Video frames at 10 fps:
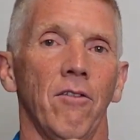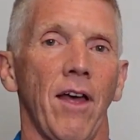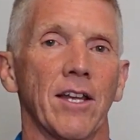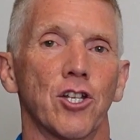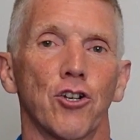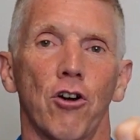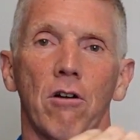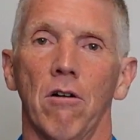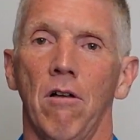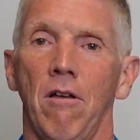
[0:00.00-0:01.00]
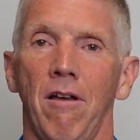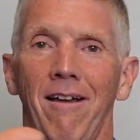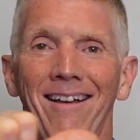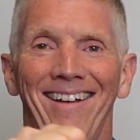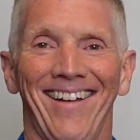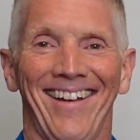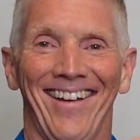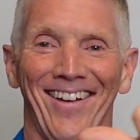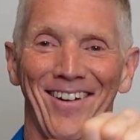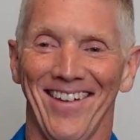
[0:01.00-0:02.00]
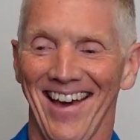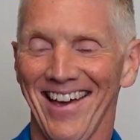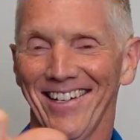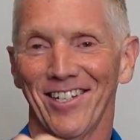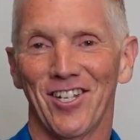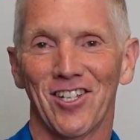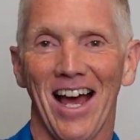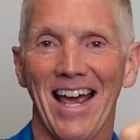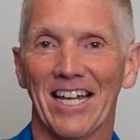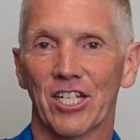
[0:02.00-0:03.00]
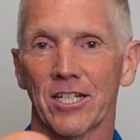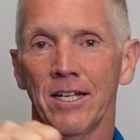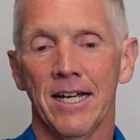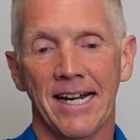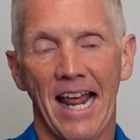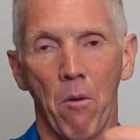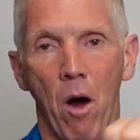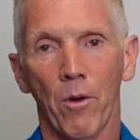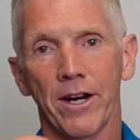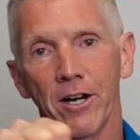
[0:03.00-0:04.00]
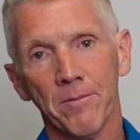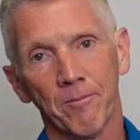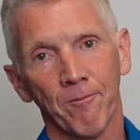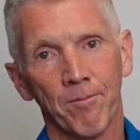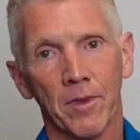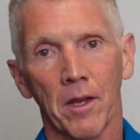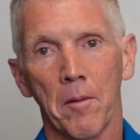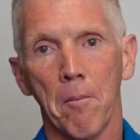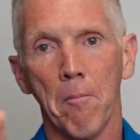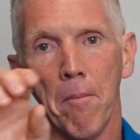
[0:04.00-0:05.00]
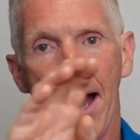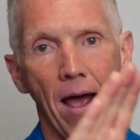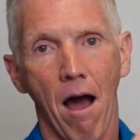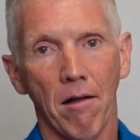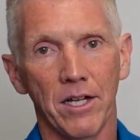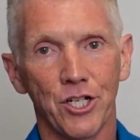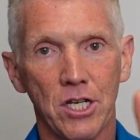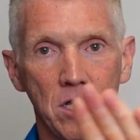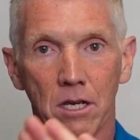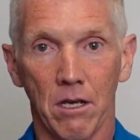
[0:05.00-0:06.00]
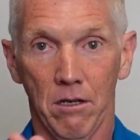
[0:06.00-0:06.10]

that circle. Okay, science. Now while we're here, biology